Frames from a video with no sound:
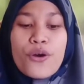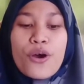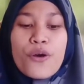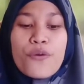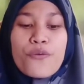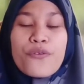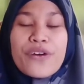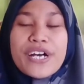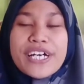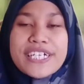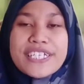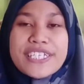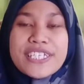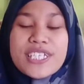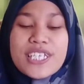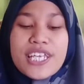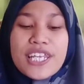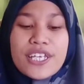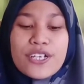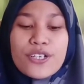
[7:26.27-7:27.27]
Once
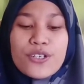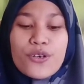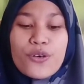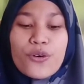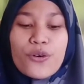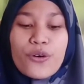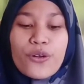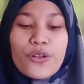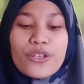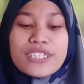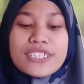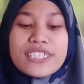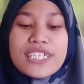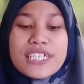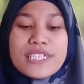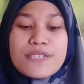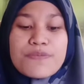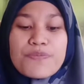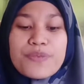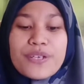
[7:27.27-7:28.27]
the cold
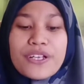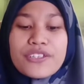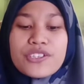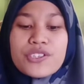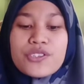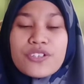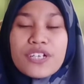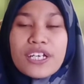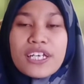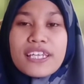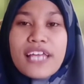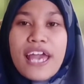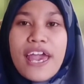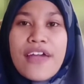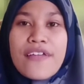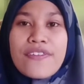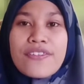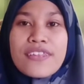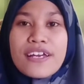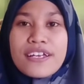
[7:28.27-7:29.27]
is filtered
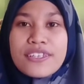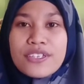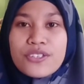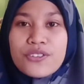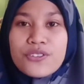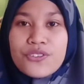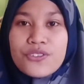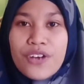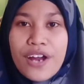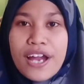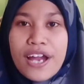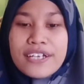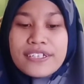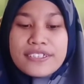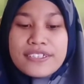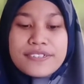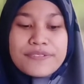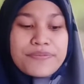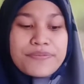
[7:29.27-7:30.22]
and the drunk.